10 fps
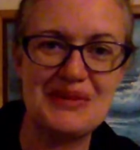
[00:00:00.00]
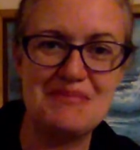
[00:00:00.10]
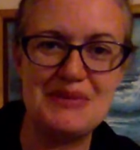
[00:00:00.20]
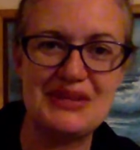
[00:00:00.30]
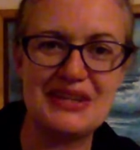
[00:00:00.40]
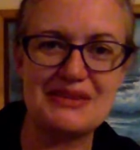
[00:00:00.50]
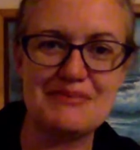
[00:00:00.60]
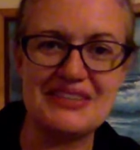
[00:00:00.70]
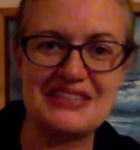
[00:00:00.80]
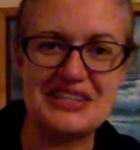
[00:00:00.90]
Maybe not the
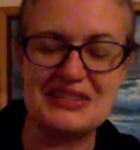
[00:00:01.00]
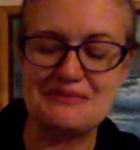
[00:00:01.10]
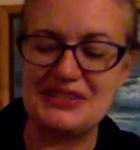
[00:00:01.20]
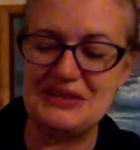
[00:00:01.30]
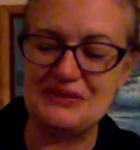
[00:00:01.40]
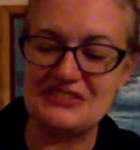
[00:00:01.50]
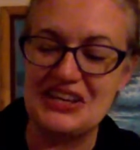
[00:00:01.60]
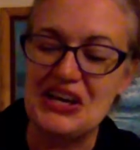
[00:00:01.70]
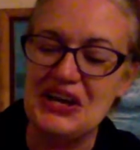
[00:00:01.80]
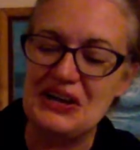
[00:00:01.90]
best idea, but anyways.
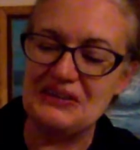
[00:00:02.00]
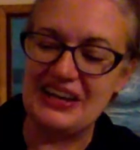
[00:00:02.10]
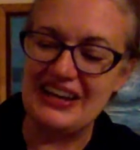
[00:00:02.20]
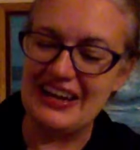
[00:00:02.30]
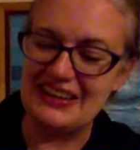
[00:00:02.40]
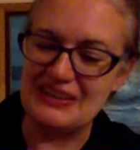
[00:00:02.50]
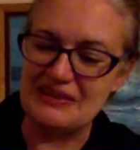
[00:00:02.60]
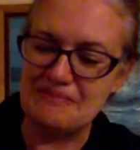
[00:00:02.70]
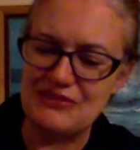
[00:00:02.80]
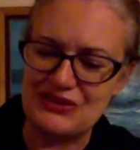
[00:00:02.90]
Okay,
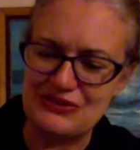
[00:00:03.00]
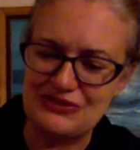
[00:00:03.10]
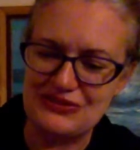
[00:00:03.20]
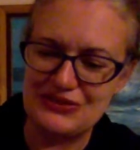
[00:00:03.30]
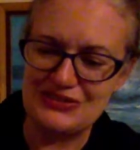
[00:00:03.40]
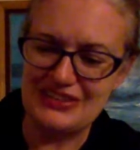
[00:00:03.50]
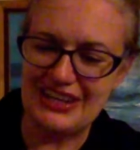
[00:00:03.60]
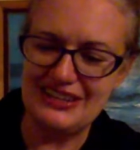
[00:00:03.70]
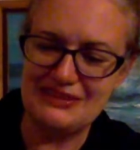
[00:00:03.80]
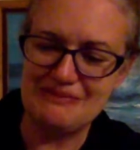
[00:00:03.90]
the first
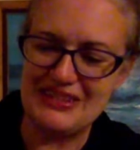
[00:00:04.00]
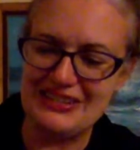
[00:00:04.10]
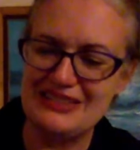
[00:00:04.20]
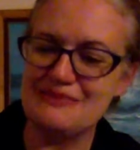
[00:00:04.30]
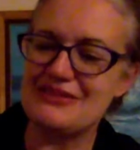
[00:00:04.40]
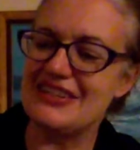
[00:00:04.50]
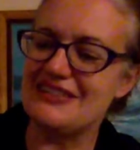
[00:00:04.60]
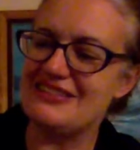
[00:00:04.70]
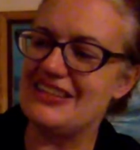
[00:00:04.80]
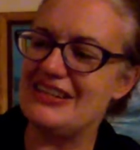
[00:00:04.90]
item in here
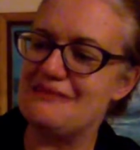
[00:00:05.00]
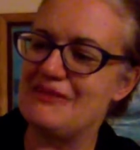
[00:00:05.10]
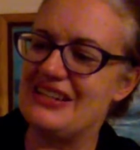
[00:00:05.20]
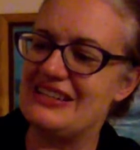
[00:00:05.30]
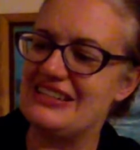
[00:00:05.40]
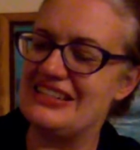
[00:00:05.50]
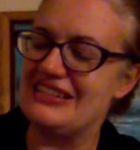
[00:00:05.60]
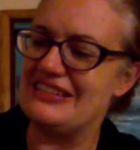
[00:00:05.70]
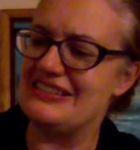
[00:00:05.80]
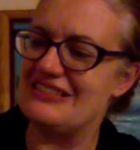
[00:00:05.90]
besides the headband
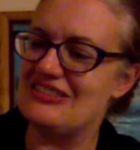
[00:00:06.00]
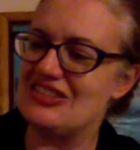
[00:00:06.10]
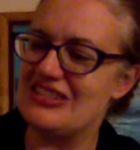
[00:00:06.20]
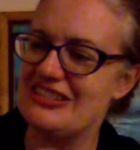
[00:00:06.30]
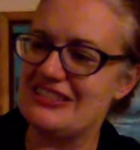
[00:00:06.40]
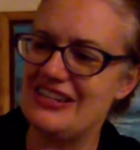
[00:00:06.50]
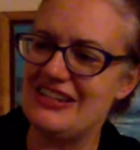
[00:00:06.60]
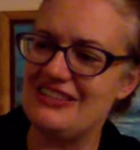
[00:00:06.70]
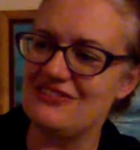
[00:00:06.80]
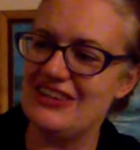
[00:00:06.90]
is the
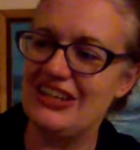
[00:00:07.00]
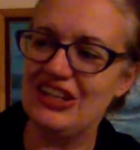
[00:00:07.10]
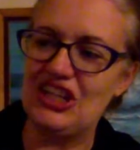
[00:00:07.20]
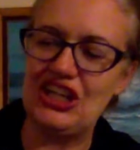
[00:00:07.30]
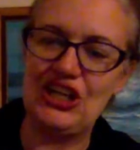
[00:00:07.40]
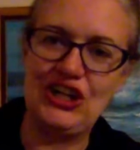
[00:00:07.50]
Sunday Riley